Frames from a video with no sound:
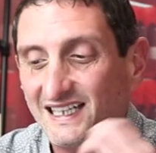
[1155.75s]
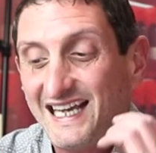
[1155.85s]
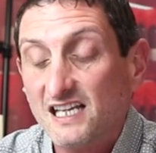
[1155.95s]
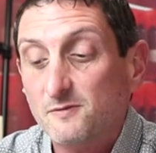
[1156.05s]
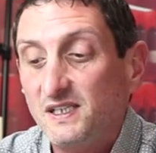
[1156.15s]
that
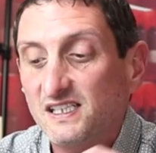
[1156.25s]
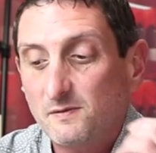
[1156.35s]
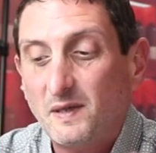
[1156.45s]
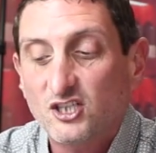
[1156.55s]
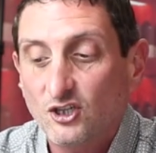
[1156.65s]
has been
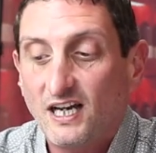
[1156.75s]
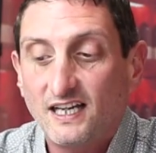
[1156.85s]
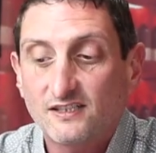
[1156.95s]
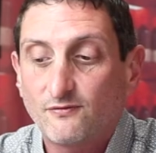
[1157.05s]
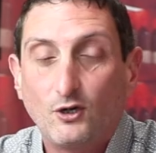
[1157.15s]

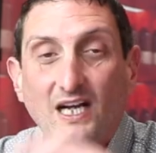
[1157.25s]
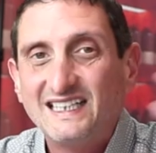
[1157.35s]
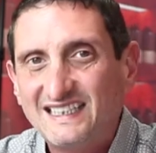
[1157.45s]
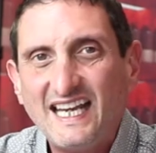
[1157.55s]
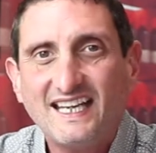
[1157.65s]
specialized for
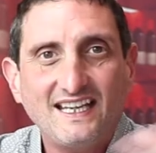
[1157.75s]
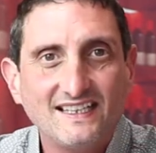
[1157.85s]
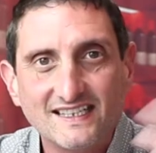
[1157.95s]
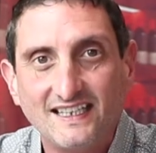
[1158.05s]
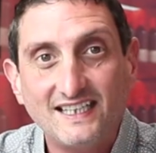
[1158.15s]

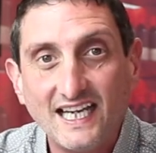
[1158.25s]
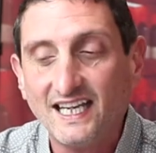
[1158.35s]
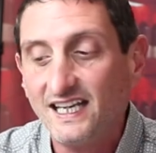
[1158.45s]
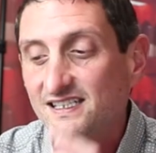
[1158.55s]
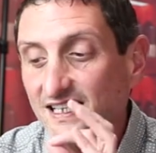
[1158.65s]
decades and
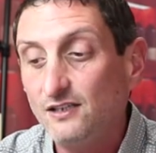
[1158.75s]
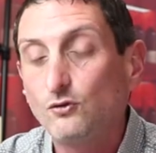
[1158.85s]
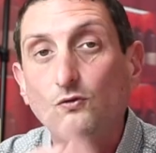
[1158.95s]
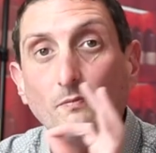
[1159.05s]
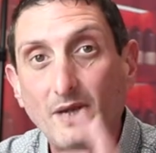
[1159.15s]
decades
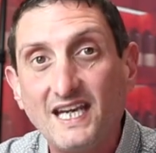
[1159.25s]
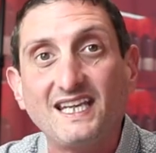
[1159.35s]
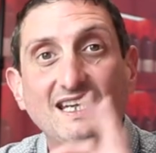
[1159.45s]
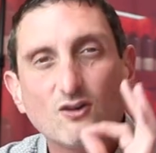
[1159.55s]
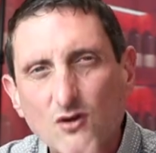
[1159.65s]
into
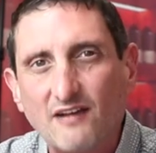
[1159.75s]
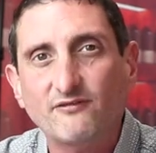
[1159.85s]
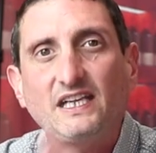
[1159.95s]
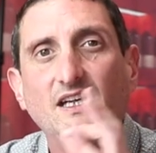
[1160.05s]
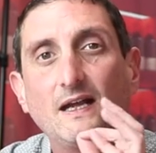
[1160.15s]
making,
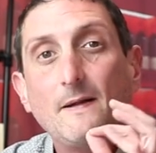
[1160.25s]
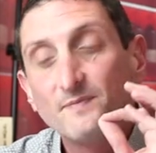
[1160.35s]
crafting